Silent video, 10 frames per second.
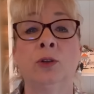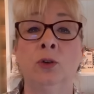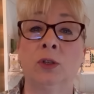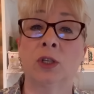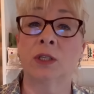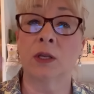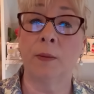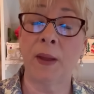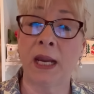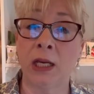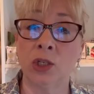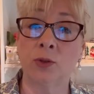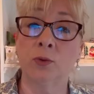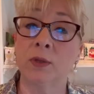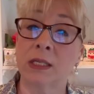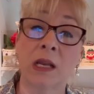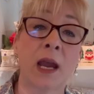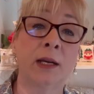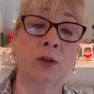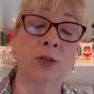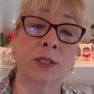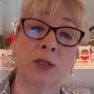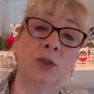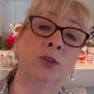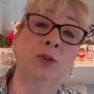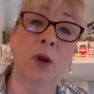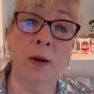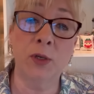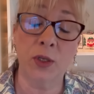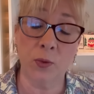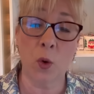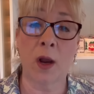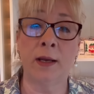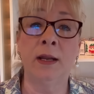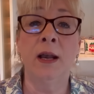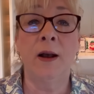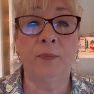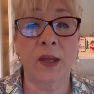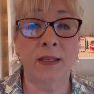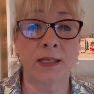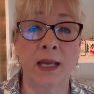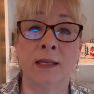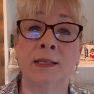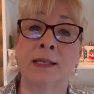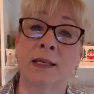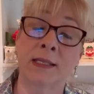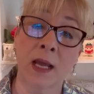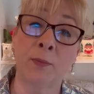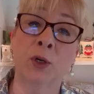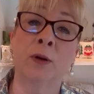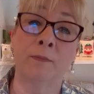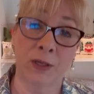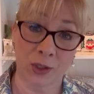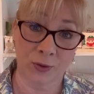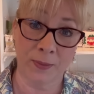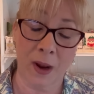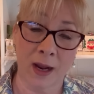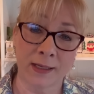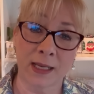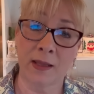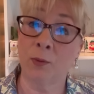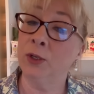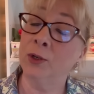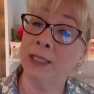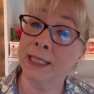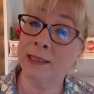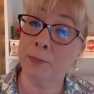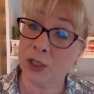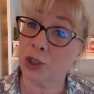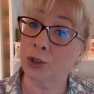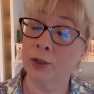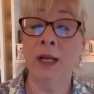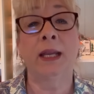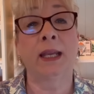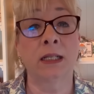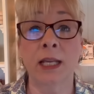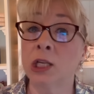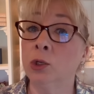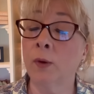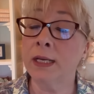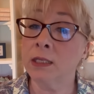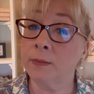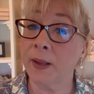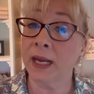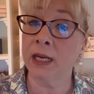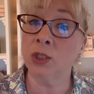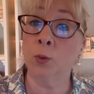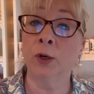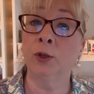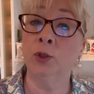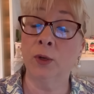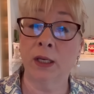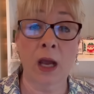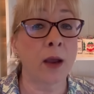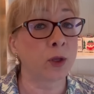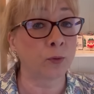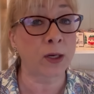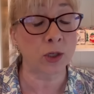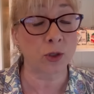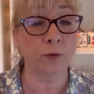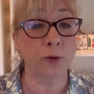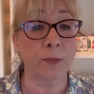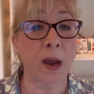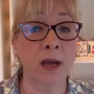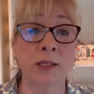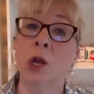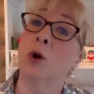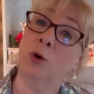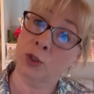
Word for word: You can just page through the sliders until you come to the one that says Summer Mystery Box. And then when you click the picture, it'll take you right to the page where you can either register for the box or